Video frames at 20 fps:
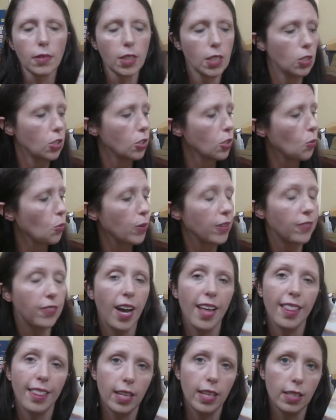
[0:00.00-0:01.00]
So we've
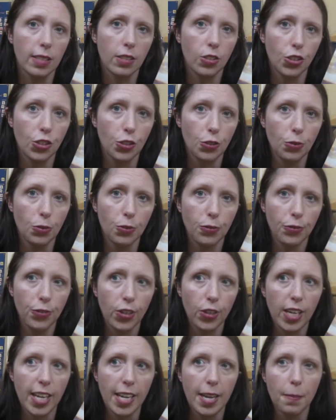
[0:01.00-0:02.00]
got these two
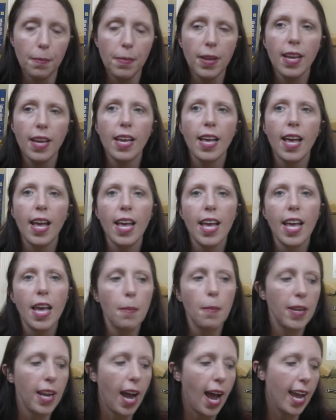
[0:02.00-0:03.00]
for him.
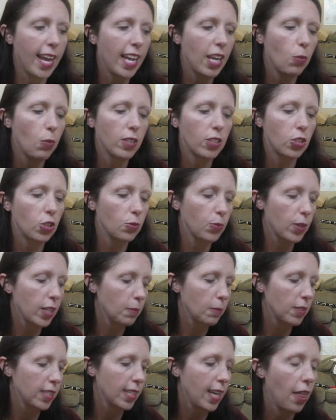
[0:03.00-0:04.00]
Him and I, he wants to read
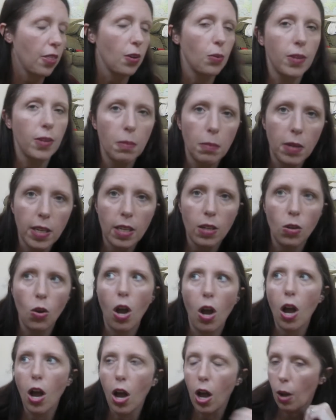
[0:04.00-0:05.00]
them together with me.
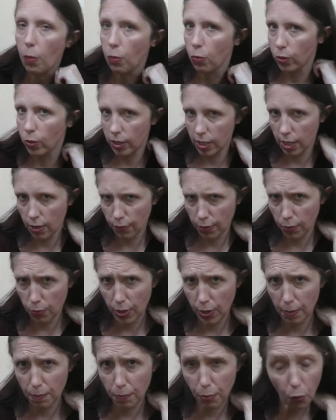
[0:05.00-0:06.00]
We'll see if we
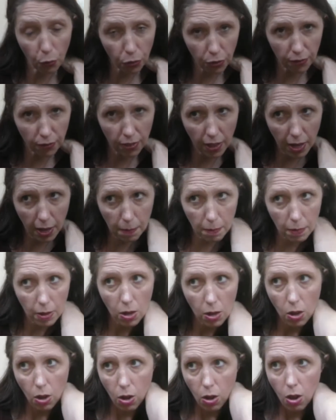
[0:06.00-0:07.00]
read both of them
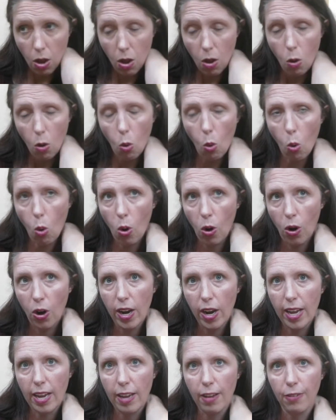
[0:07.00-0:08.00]

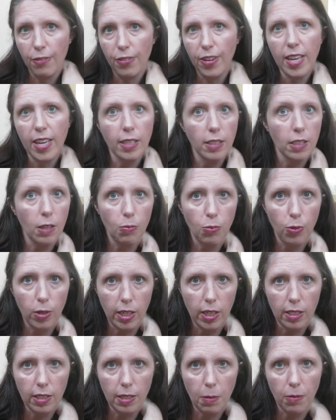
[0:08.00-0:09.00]
or if he ends up
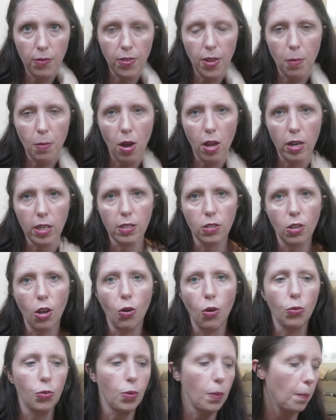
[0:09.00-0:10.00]
reading some of them on his
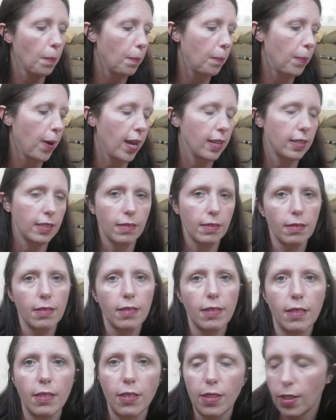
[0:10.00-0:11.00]
own. But
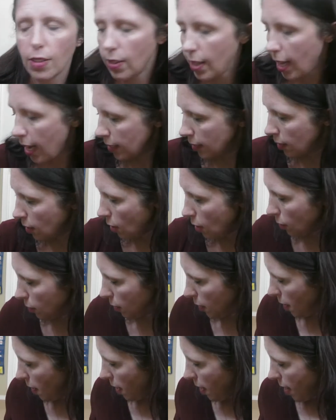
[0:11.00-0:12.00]
that's
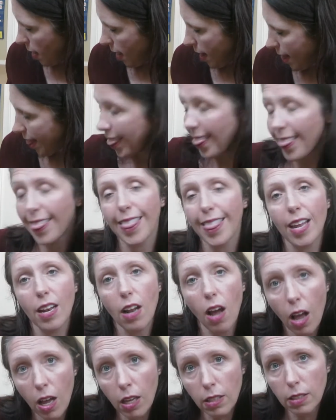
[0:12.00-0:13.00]
those.
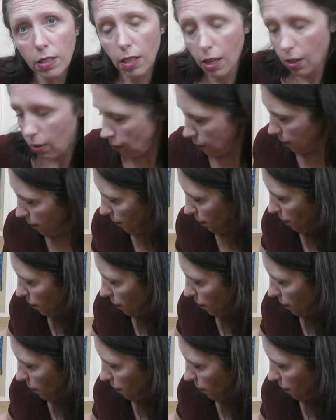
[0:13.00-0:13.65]
Then also,